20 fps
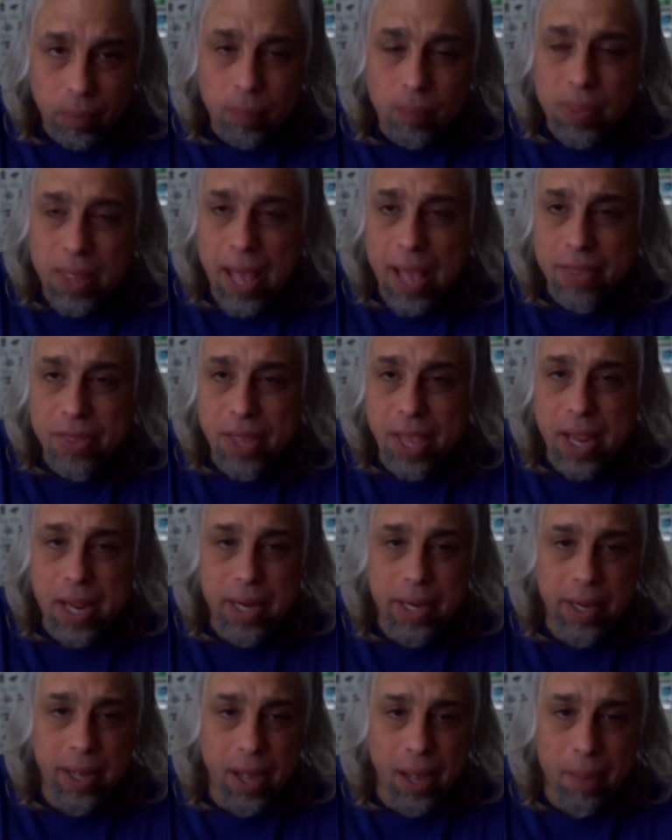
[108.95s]
that they
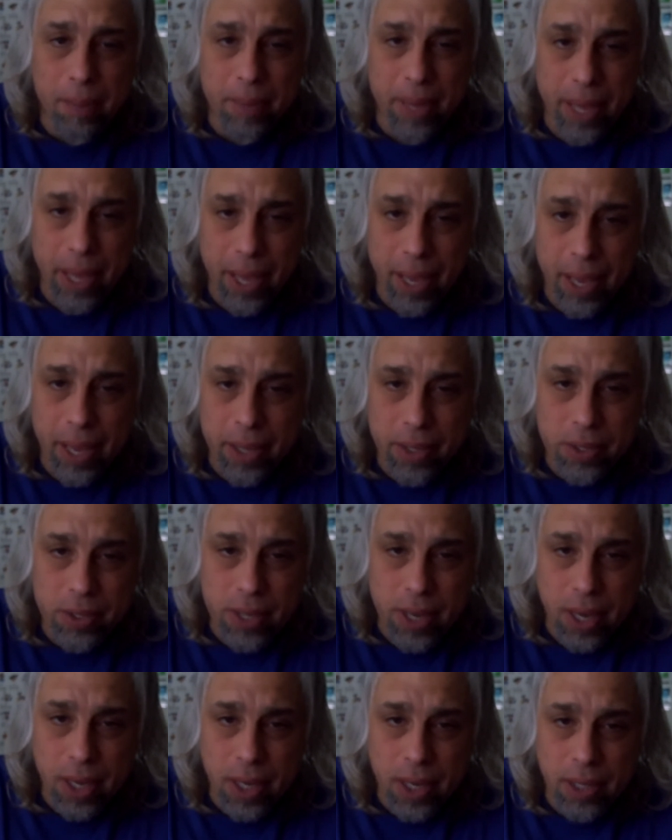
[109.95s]
come and,
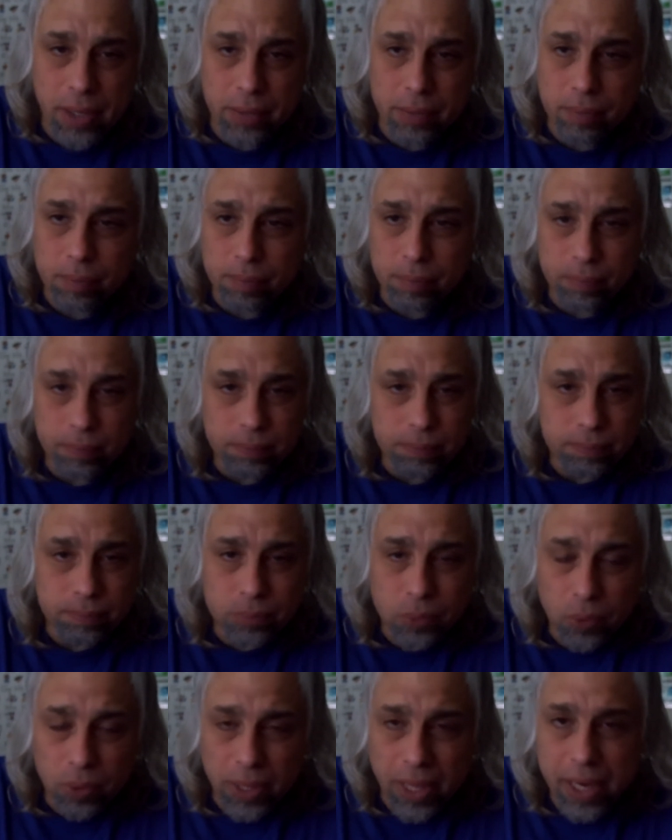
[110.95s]

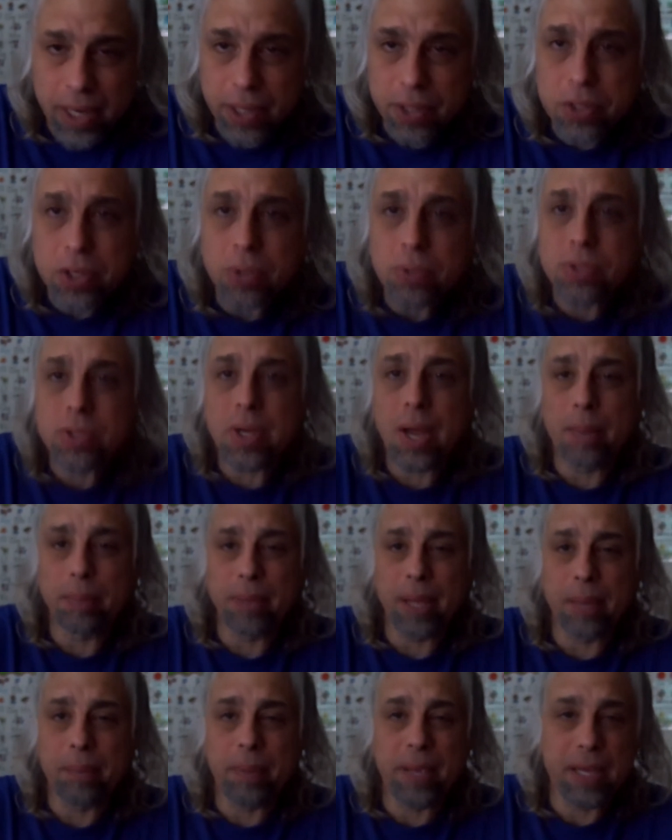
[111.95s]
they could do
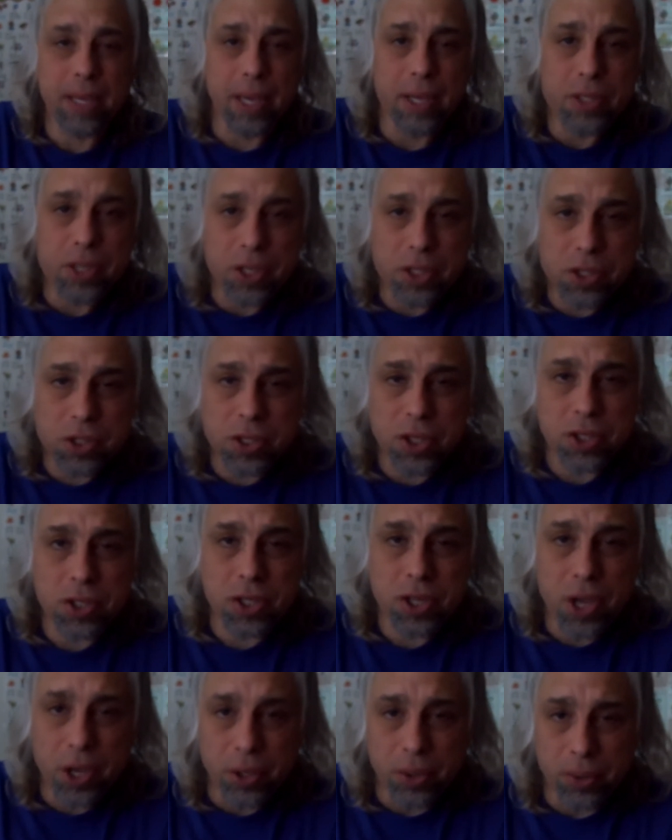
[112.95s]
something because it's just
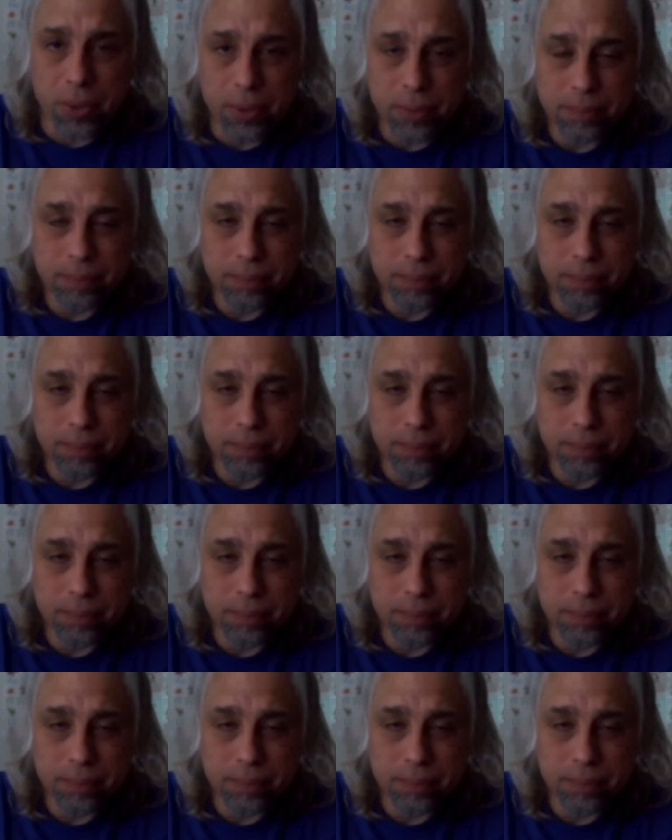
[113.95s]
you.